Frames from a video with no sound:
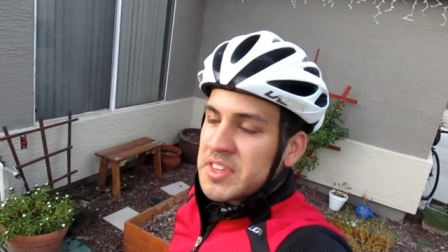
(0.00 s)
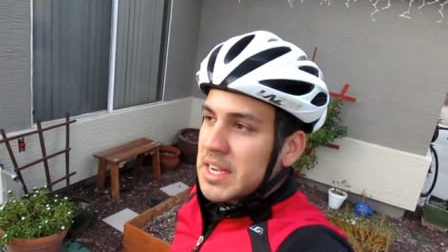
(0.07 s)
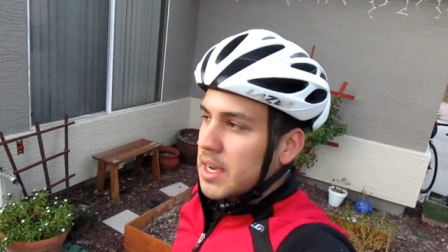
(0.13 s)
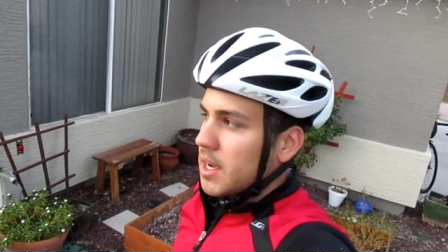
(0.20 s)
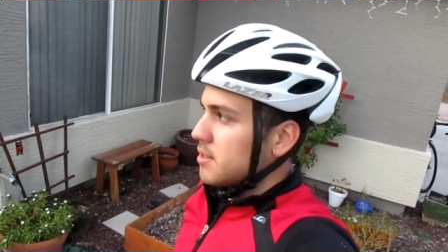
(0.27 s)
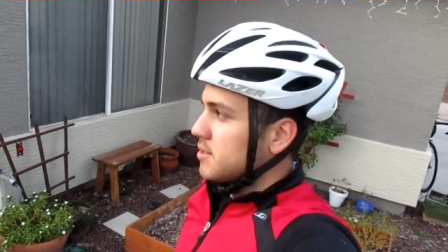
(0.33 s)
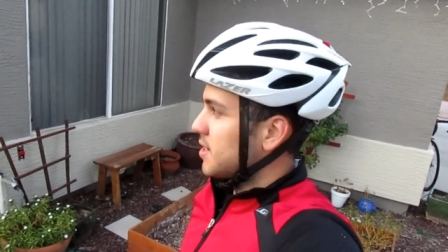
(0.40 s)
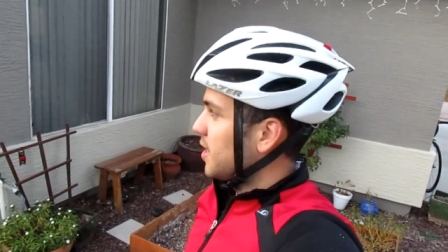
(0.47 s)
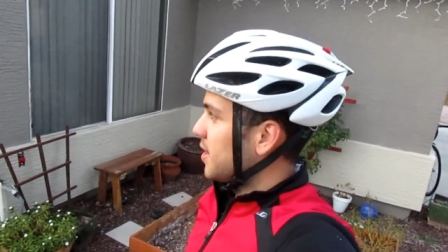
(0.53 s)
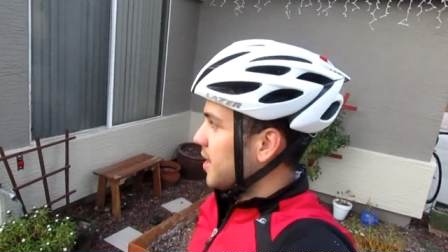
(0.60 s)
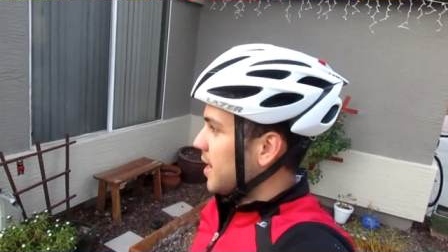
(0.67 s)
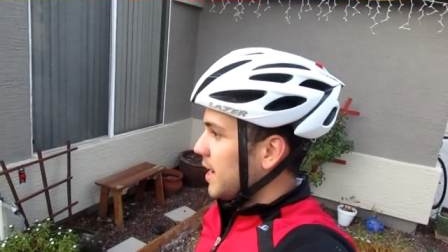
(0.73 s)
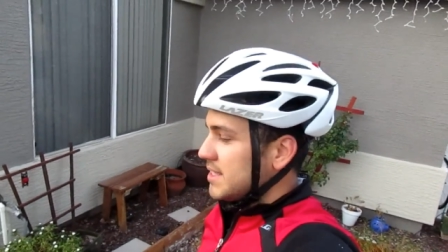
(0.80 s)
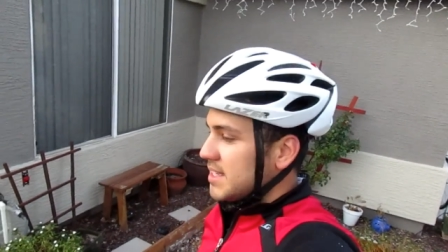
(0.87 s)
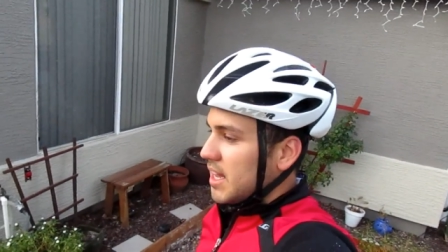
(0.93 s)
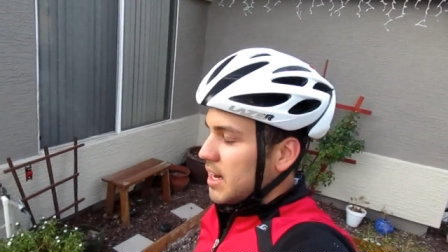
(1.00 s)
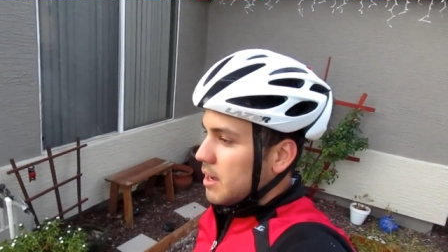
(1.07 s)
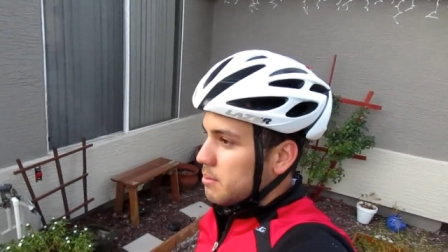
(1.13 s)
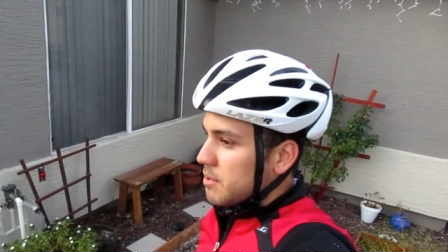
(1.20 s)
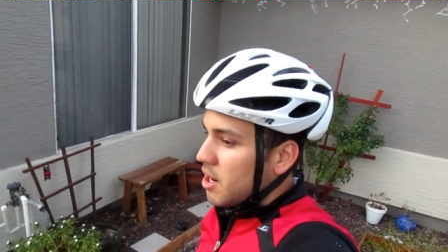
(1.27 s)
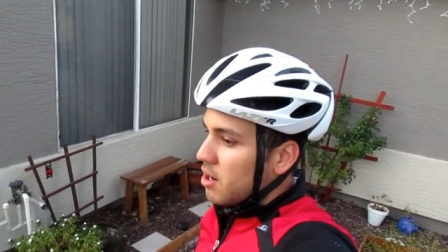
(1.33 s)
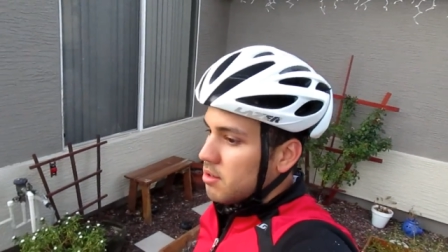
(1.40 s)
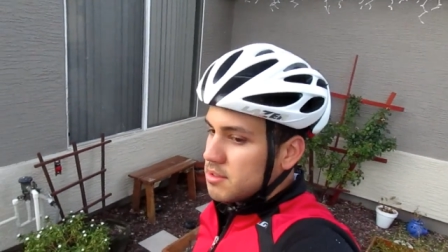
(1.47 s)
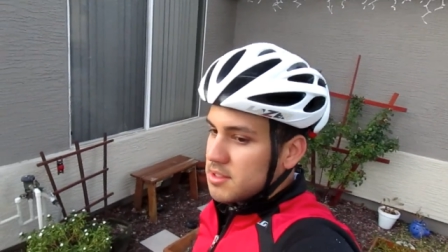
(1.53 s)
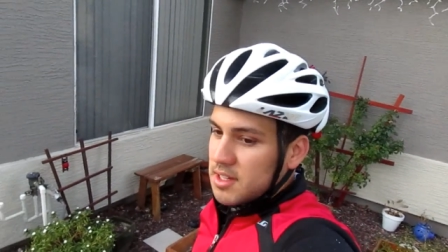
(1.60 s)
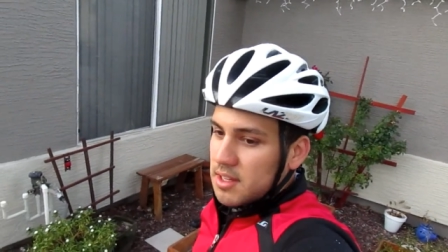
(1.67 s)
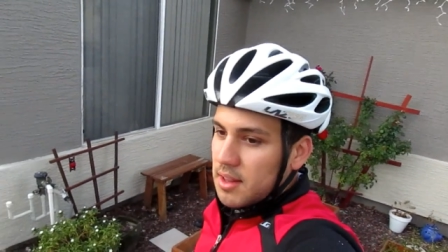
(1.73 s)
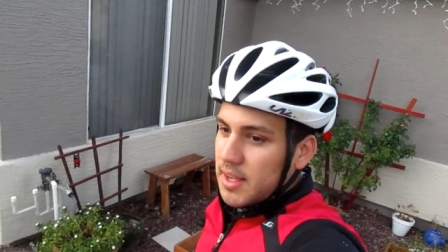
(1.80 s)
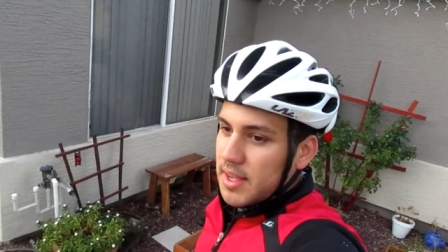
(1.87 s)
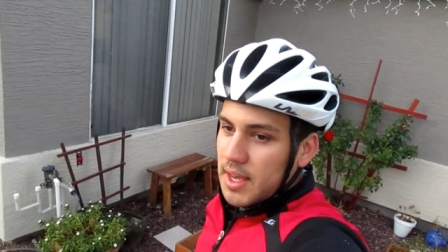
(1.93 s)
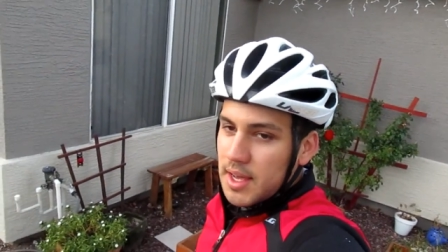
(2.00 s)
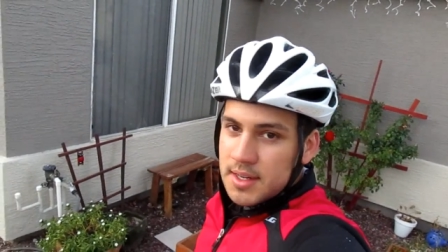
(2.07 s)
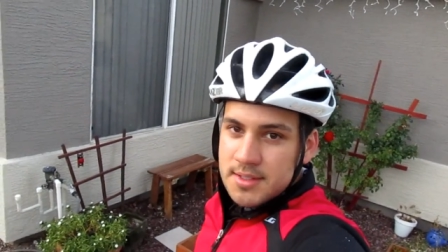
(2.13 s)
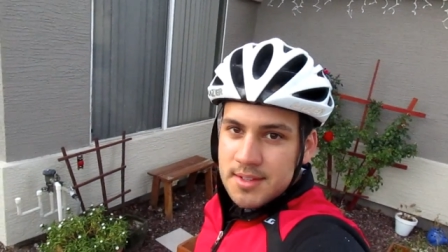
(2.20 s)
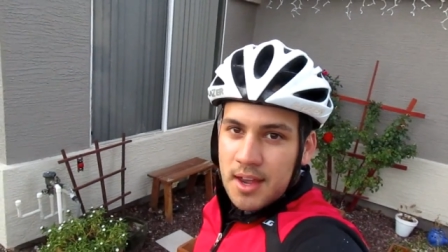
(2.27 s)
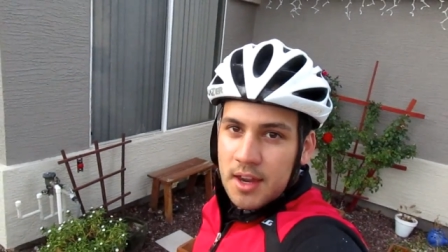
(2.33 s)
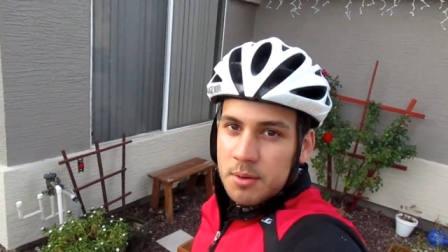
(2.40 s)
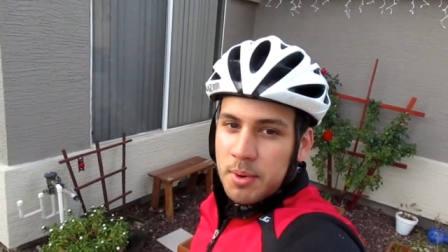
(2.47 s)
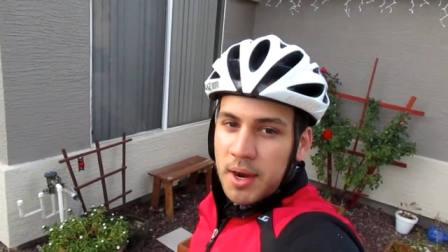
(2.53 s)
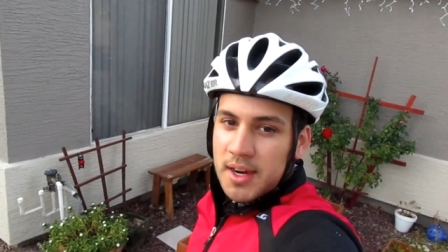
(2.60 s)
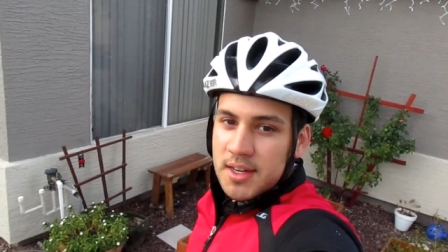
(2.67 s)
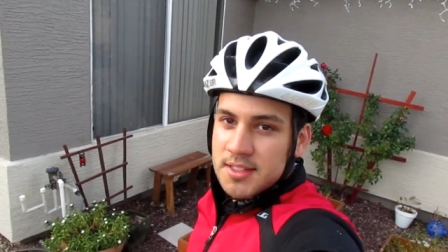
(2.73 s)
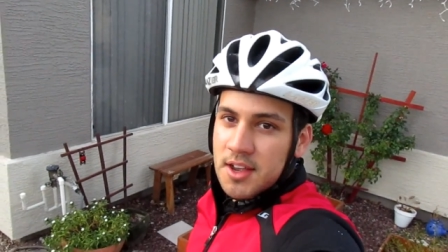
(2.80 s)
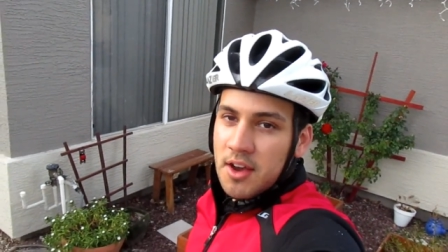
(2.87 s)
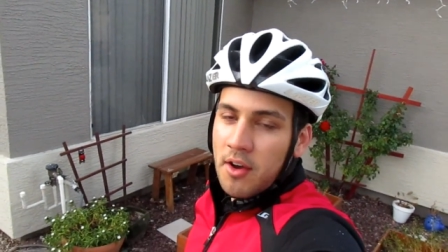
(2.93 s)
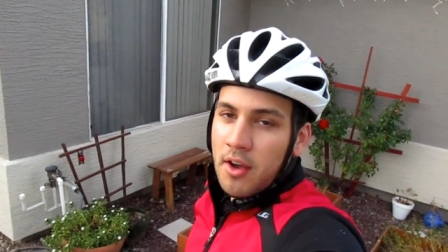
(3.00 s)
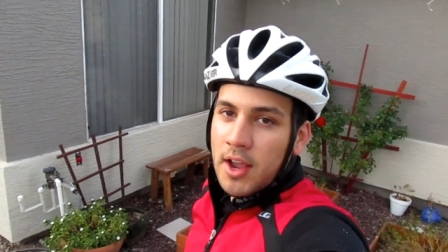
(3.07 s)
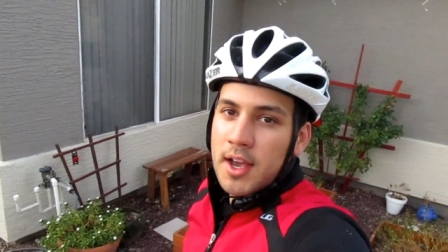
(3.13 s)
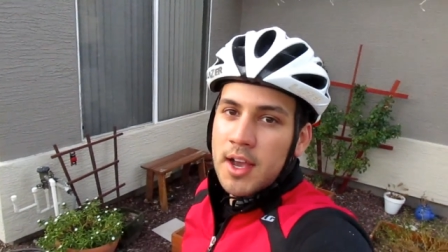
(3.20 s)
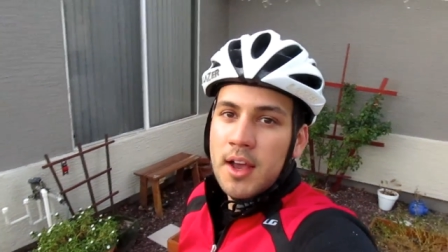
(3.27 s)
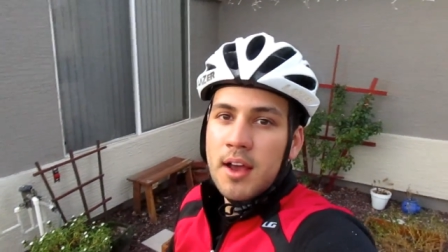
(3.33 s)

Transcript: There was another guy setting up cones. Looked like he had a soccer practice going.